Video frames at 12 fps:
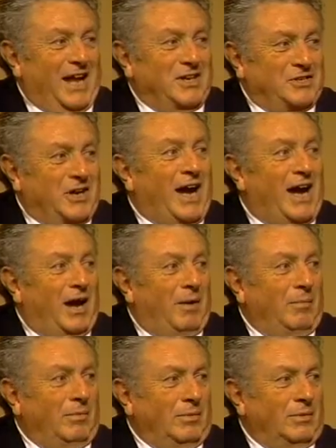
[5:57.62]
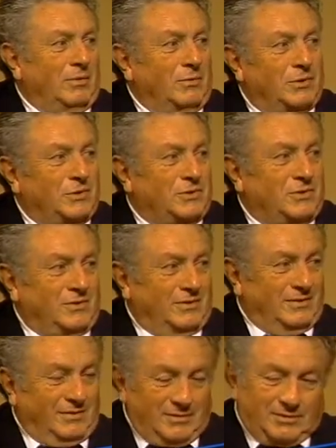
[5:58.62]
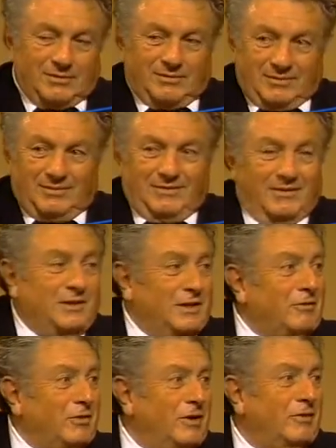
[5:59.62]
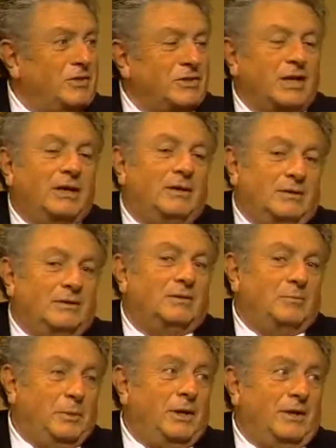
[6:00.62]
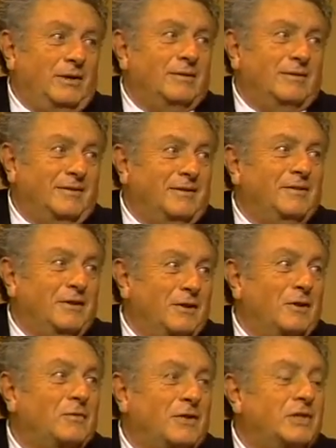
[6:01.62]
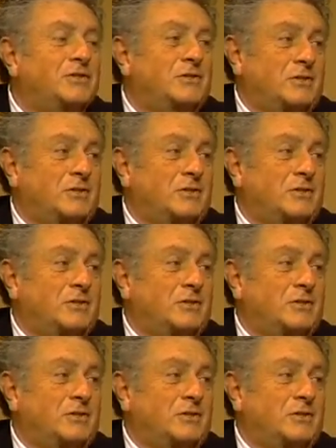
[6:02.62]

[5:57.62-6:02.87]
And Tom was clever enough to say, Pete, you know, that's